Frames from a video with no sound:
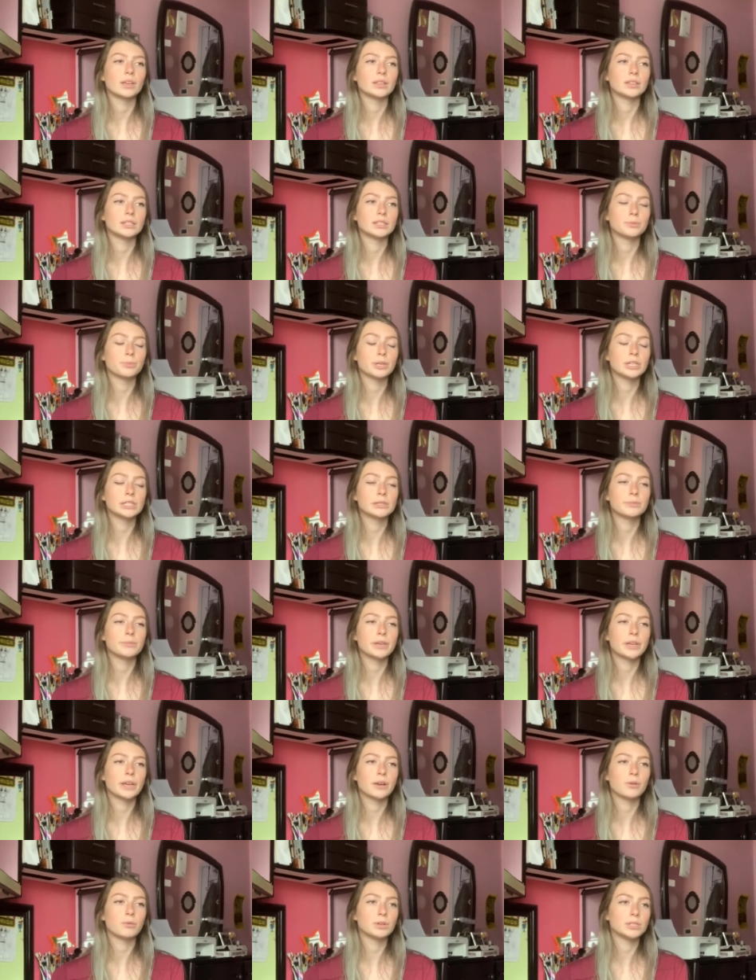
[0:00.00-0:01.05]
this brings
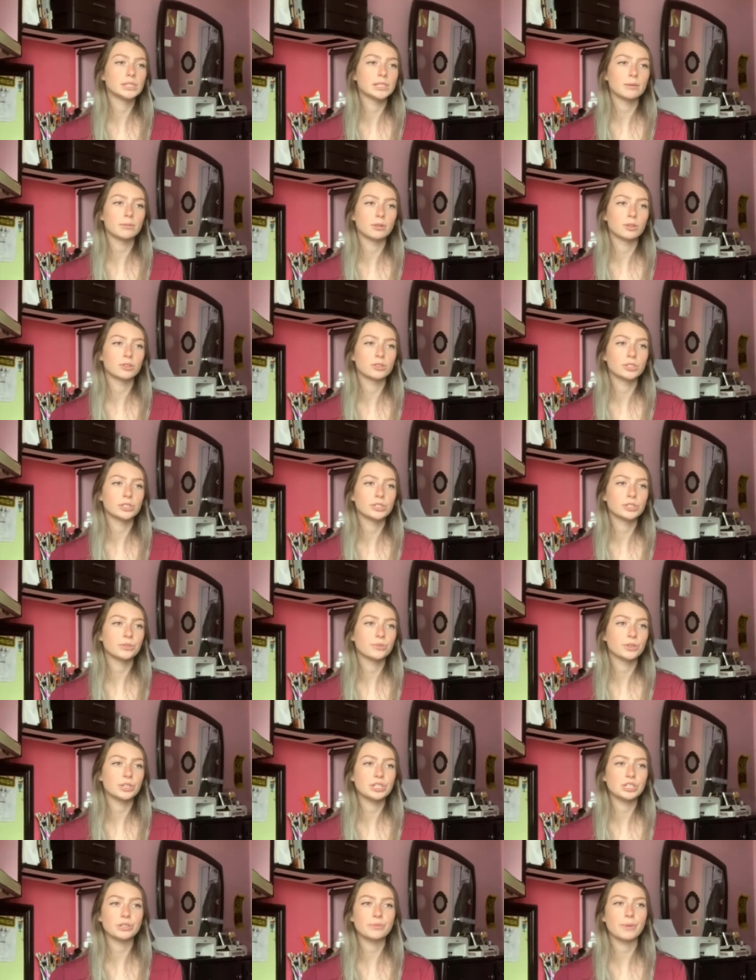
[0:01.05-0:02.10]
me one step closer to
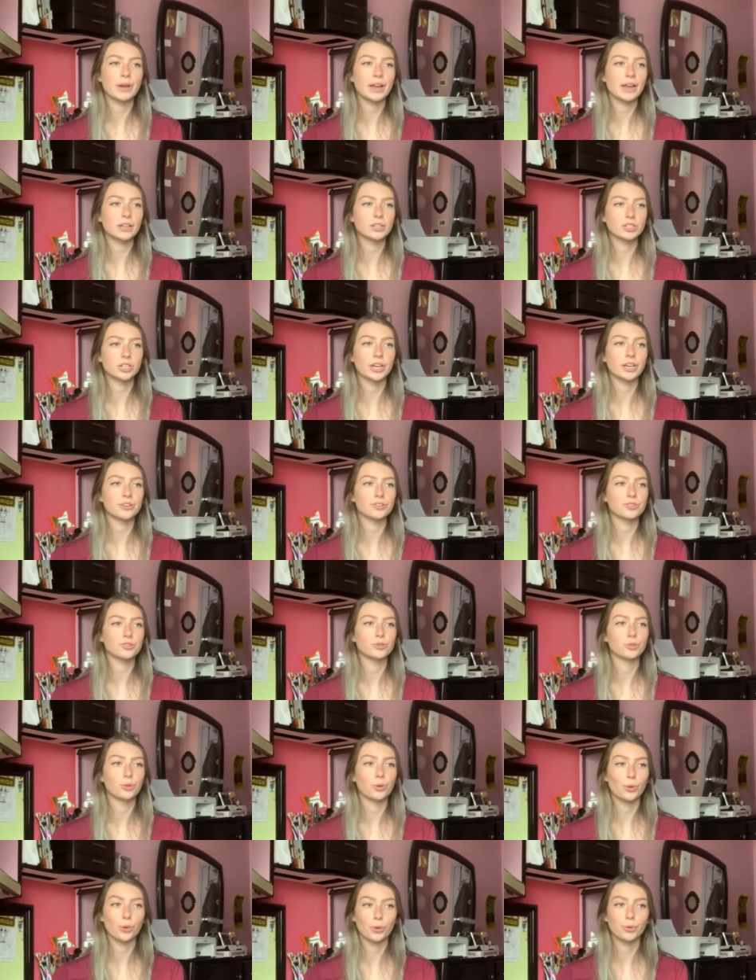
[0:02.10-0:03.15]
reaching my
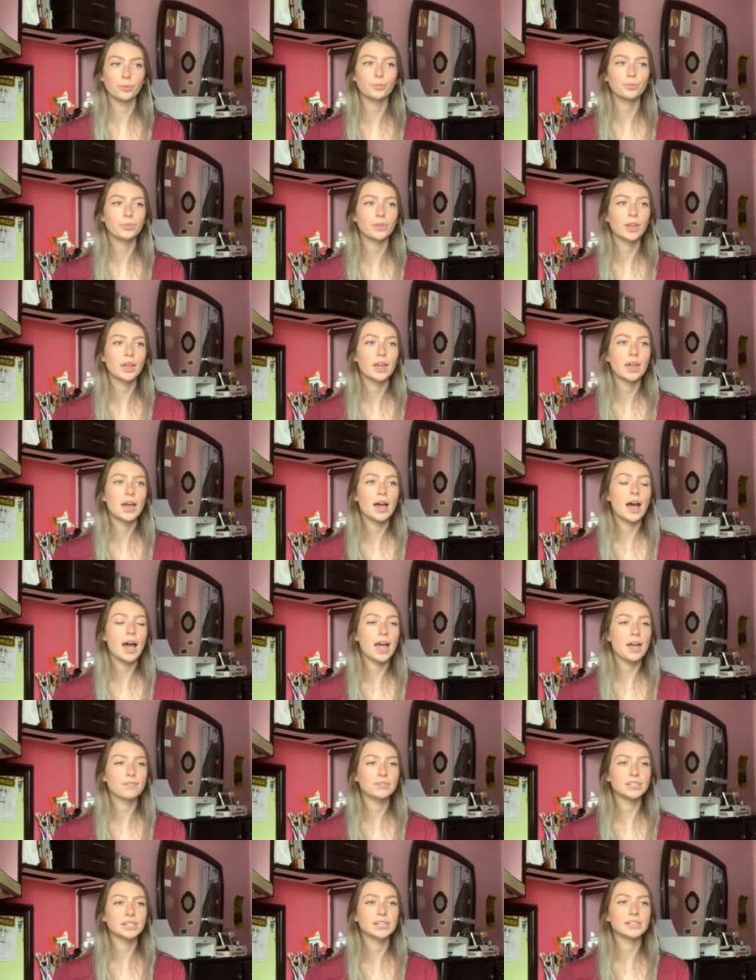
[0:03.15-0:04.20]
educational goal, I
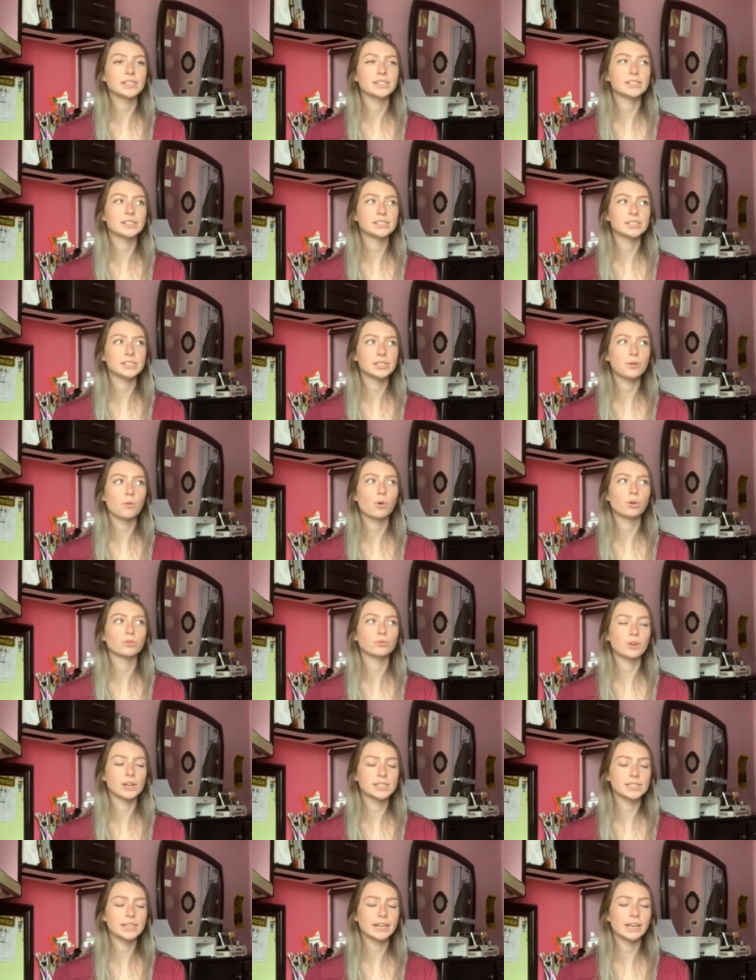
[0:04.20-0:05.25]
have attended SeaWorld
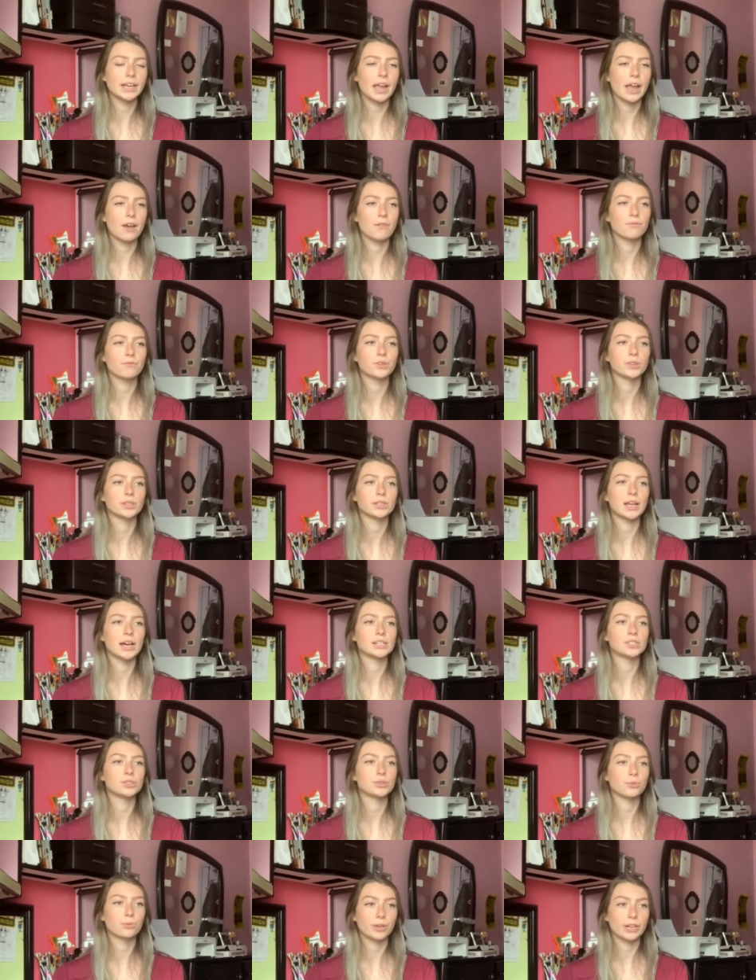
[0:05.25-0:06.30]
resident camp for the
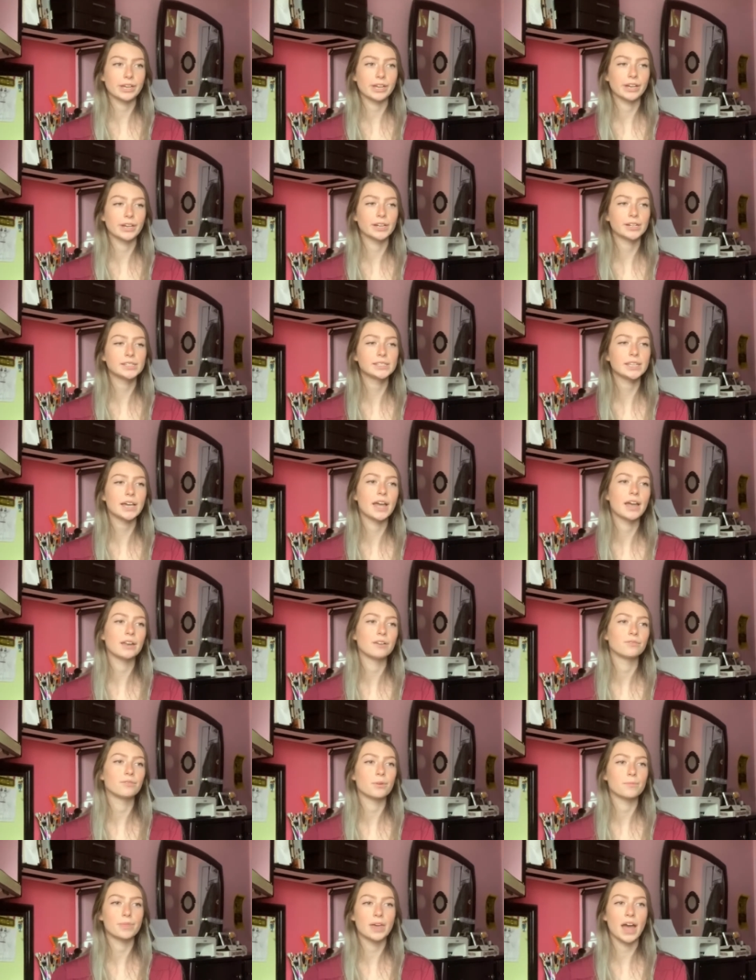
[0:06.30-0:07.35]
last three years, and
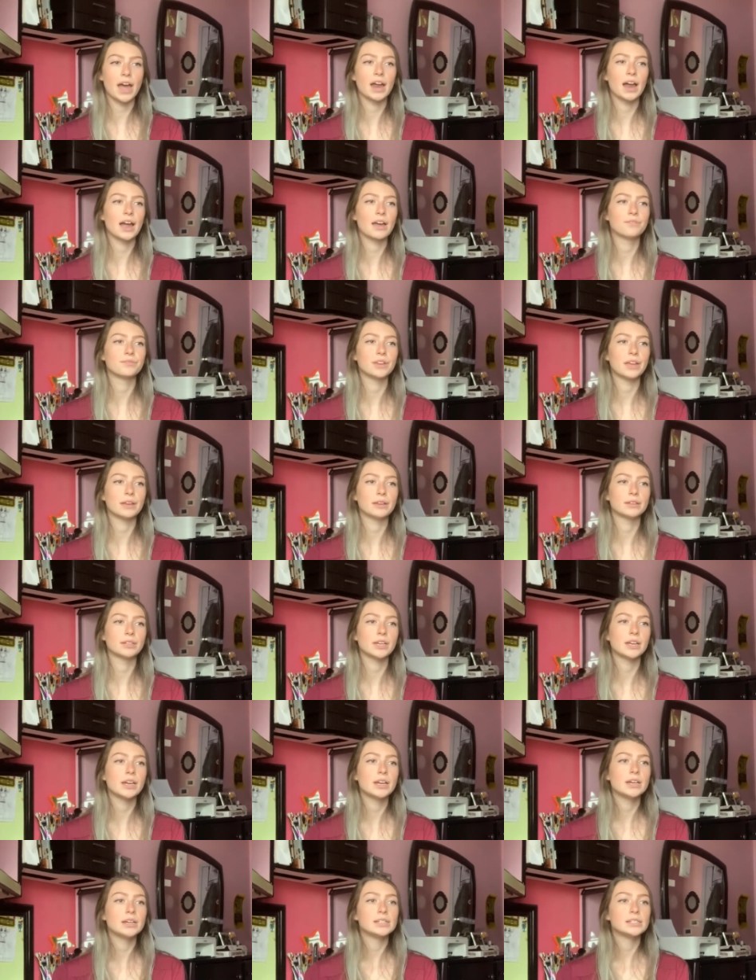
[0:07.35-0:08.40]
from that I've gained
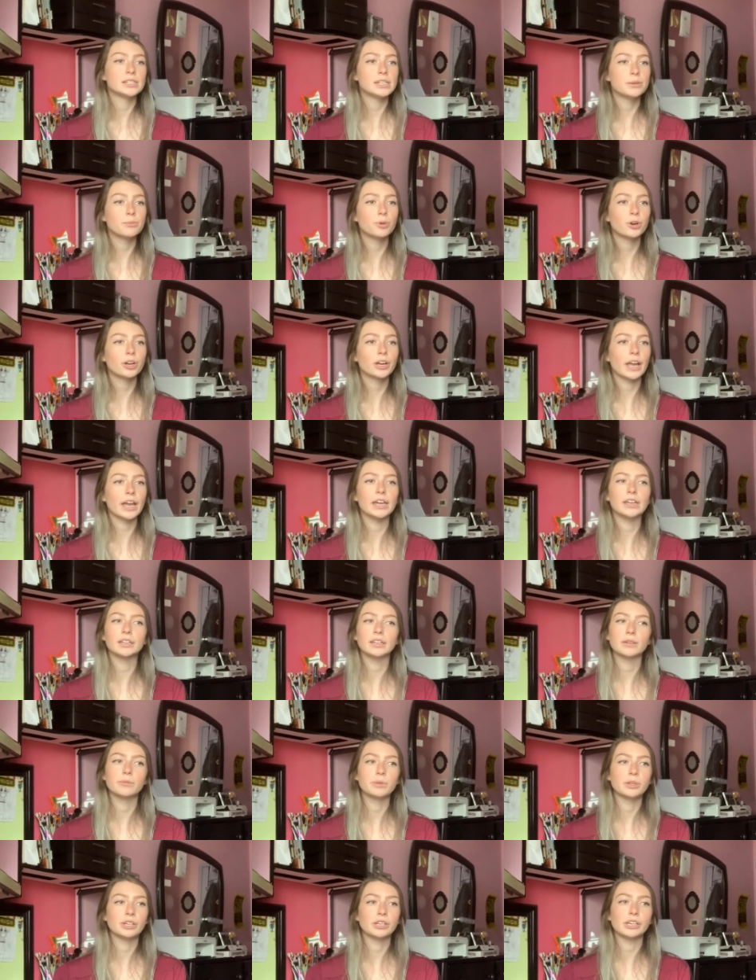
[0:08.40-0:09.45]
teamwork and
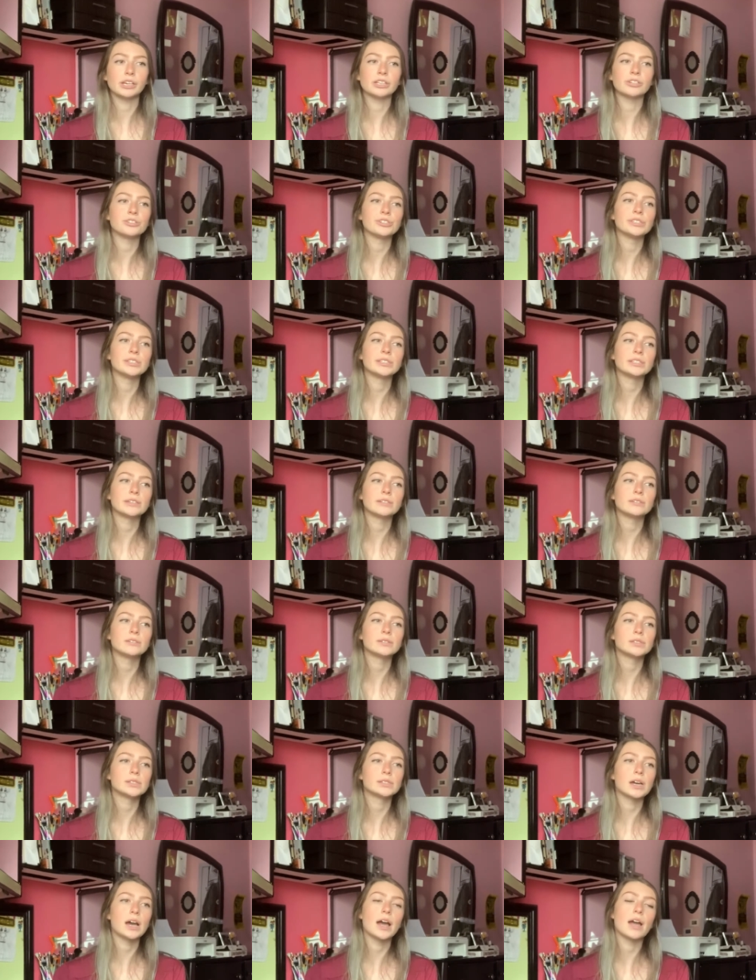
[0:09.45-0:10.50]
communication
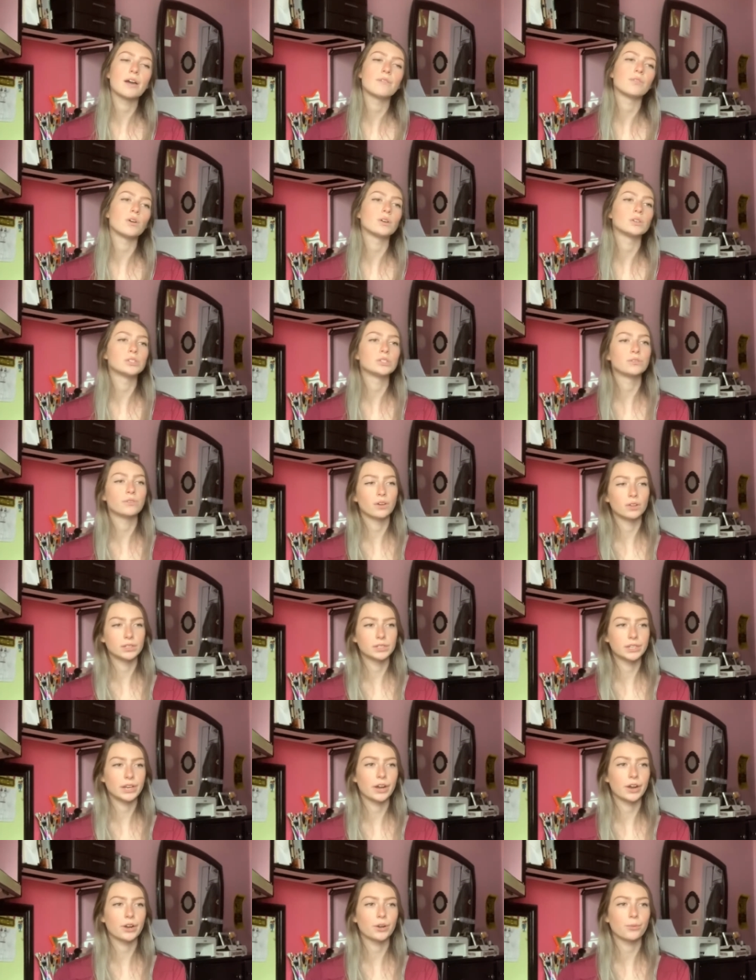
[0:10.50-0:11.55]
skills. I have also
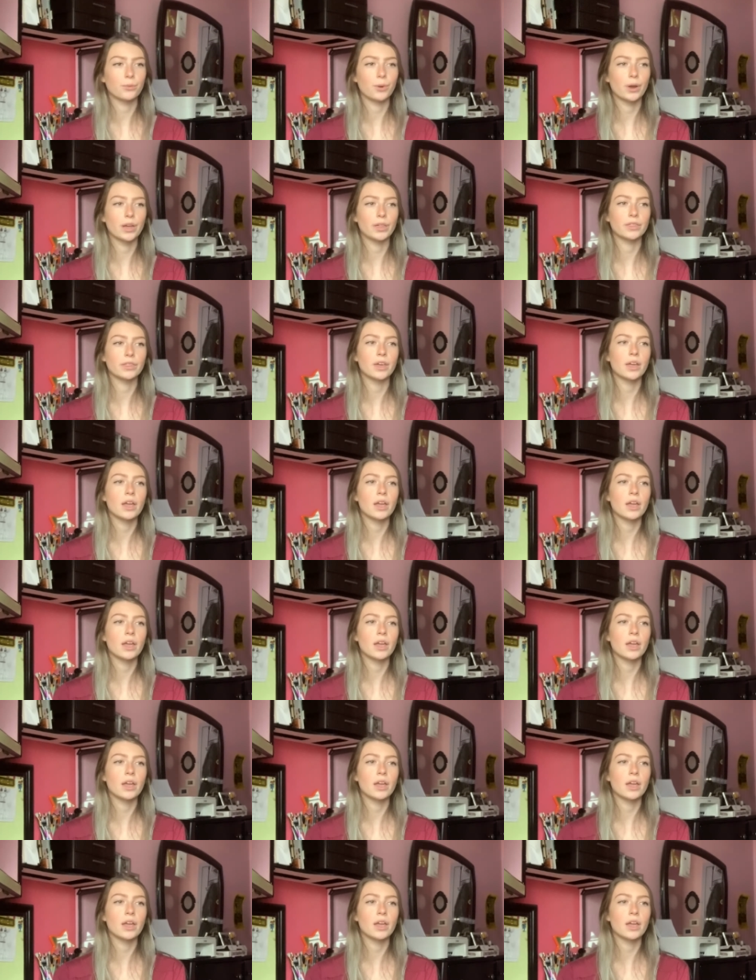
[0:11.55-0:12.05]
volunteered with